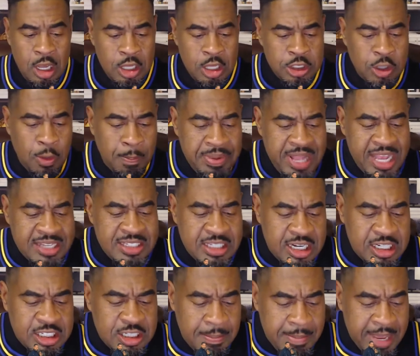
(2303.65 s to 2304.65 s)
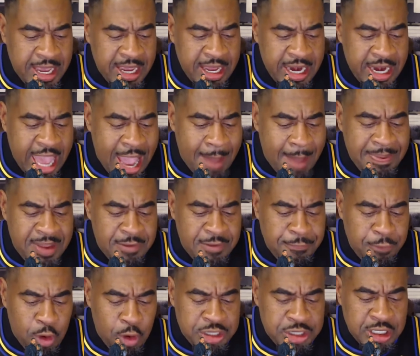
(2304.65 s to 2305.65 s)
So blessed is the man, happy and
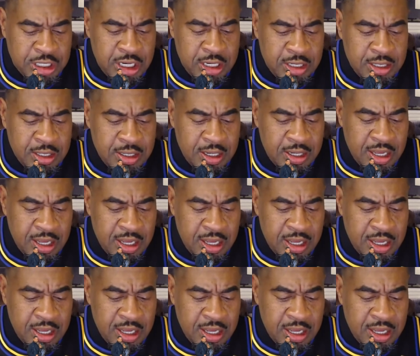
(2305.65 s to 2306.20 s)
fortunate